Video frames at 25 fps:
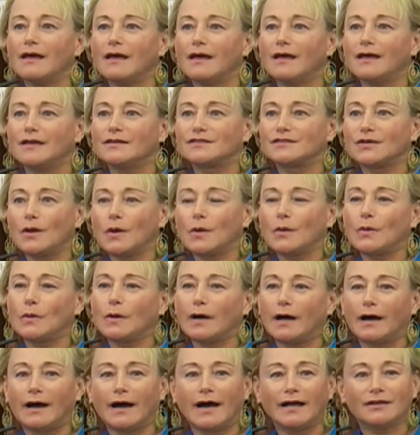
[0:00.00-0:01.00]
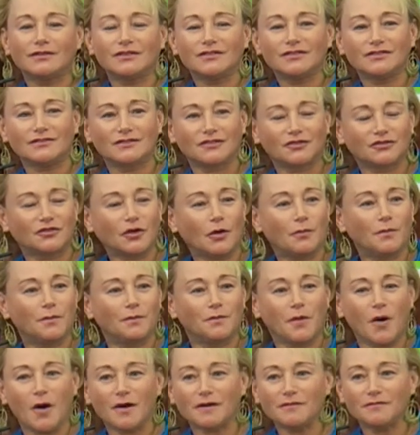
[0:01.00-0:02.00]
So
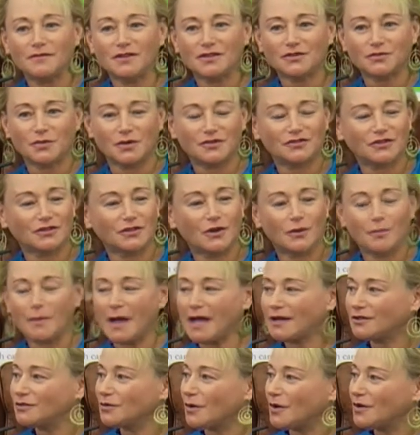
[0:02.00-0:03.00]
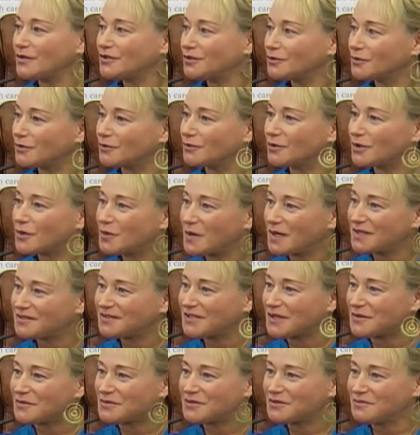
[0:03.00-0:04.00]
part of this was to go back to also a request
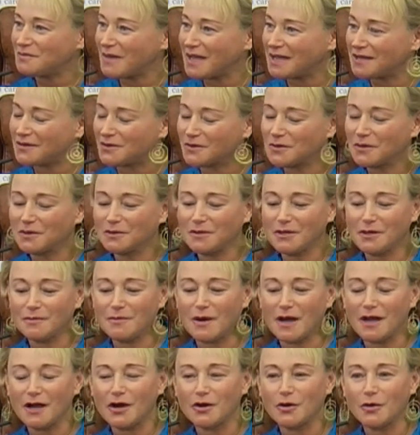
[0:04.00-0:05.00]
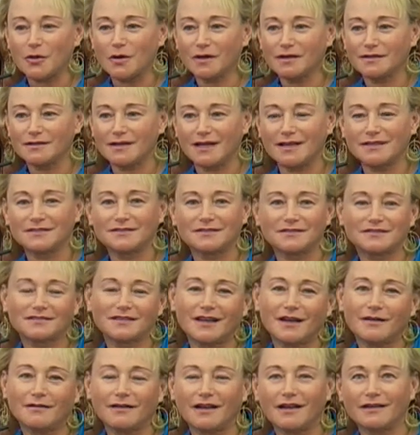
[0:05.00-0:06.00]
that was made earlier by our organizers.
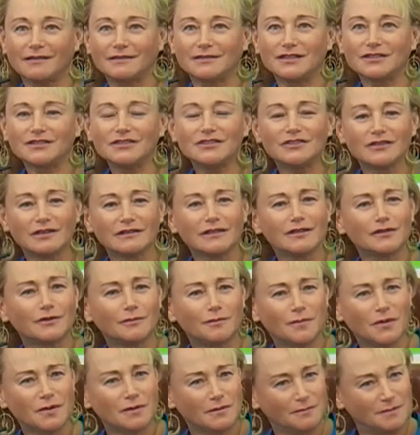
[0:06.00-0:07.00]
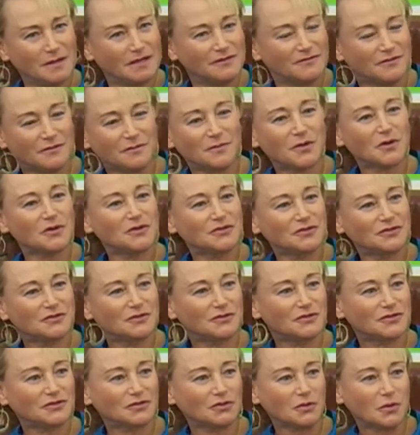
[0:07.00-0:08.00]
This is a little bit of a
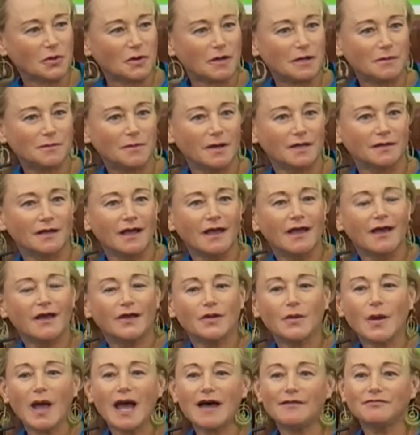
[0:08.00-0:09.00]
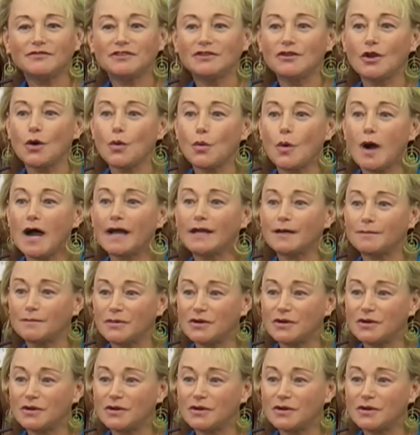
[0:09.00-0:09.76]
personal story, but you have to know why